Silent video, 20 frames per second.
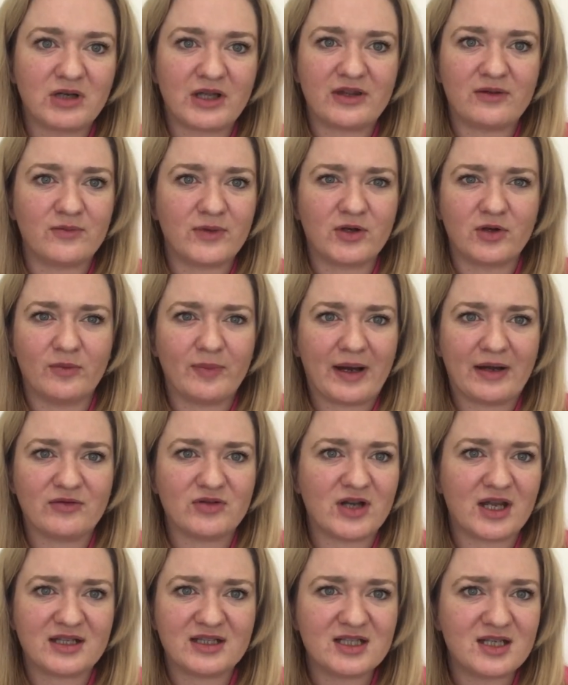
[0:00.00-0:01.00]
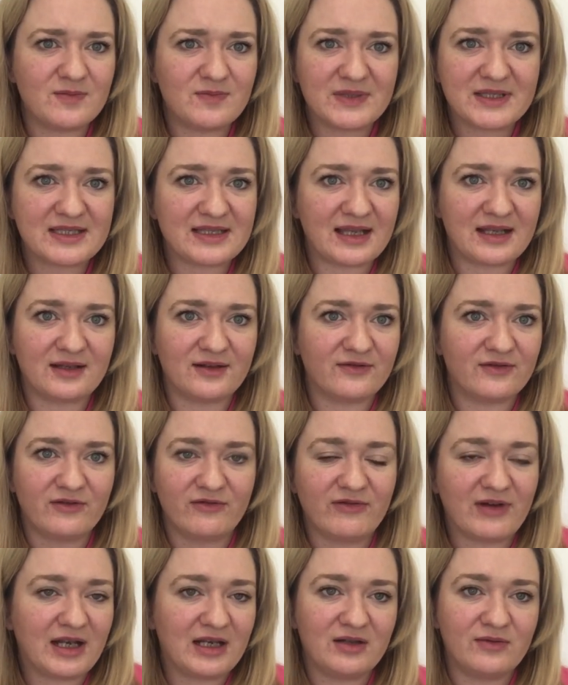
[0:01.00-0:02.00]
I think we've got about 90% of the
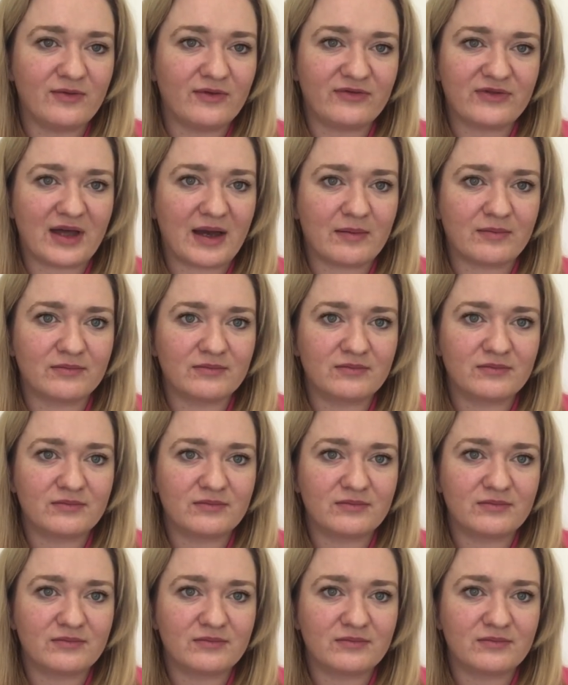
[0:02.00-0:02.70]
value of that